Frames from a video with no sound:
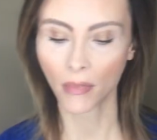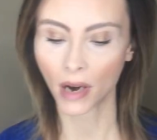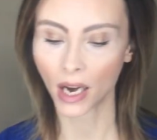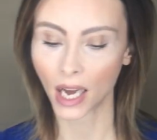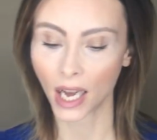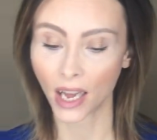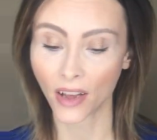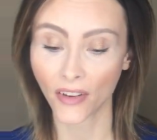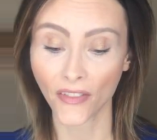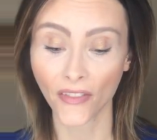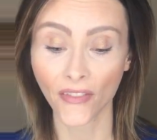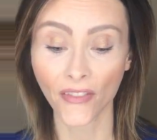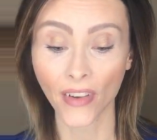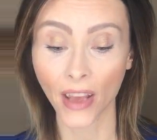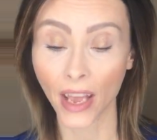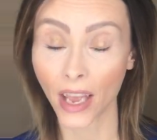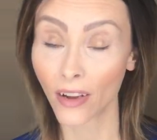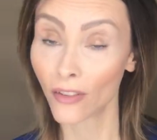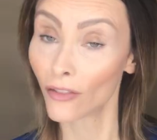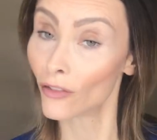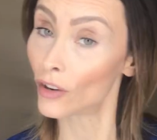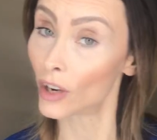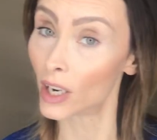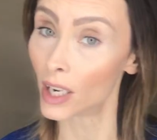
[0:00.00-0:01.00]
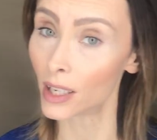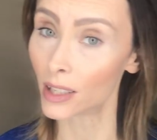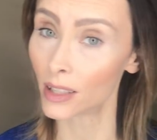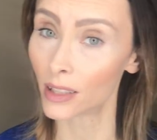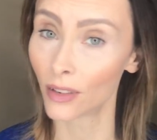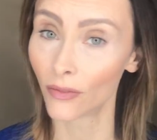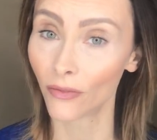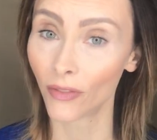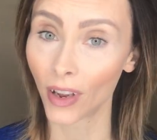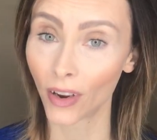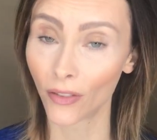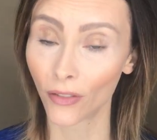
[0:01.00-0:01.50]
my favorite
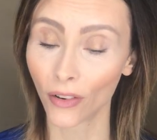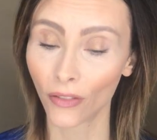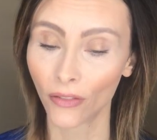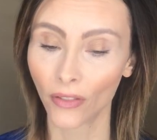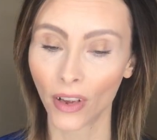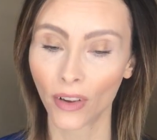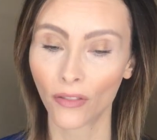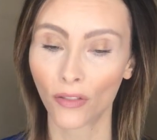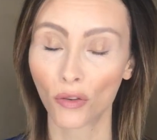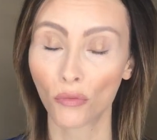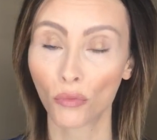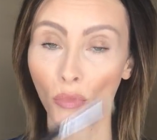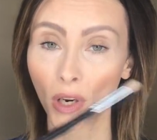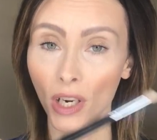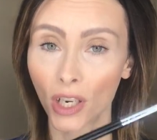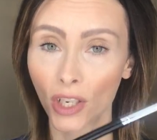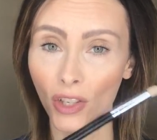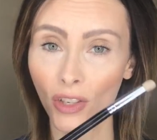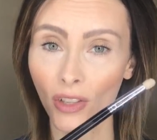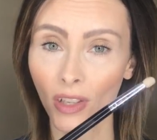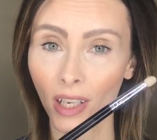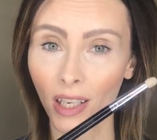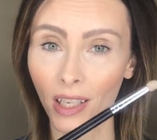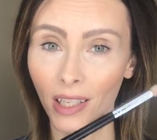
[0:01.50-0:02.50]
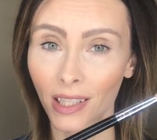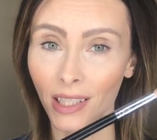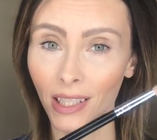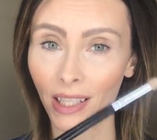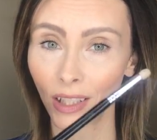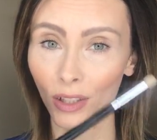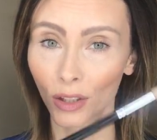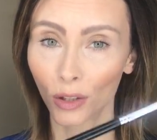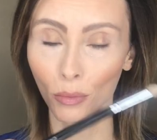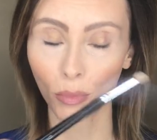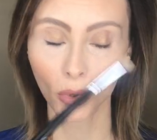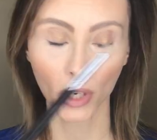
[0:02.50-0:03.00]
brush, the
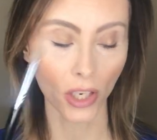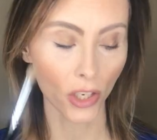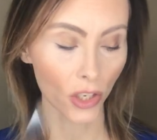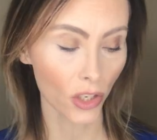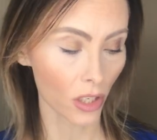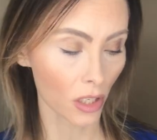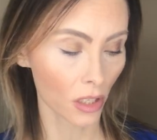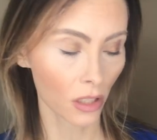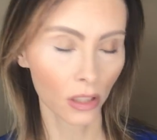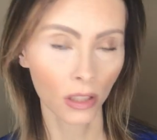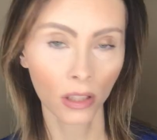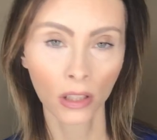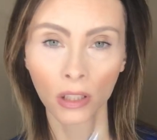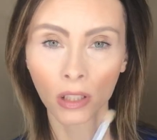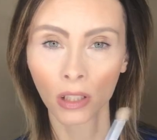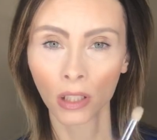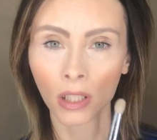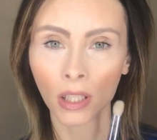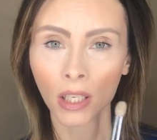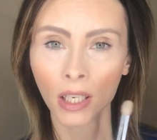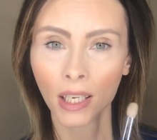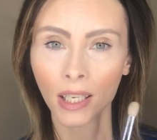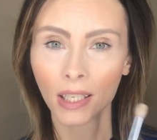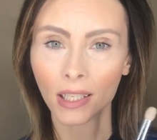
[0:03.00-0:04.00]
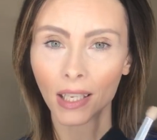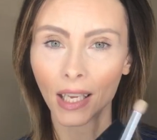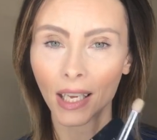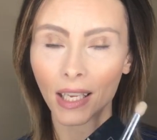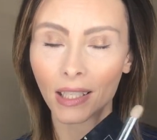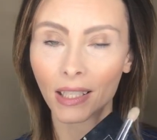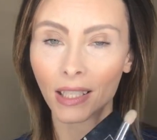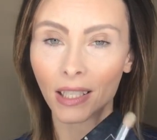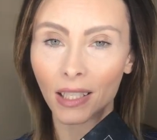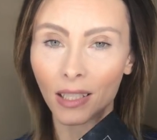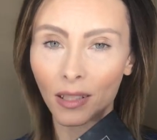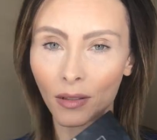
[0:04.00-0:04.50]
concealer brush. It
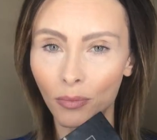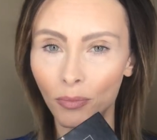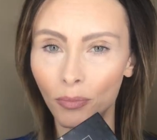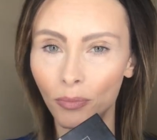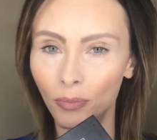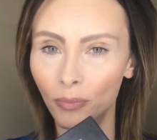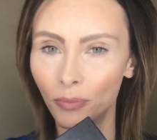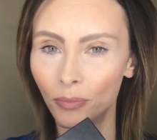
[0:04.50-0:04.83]
has this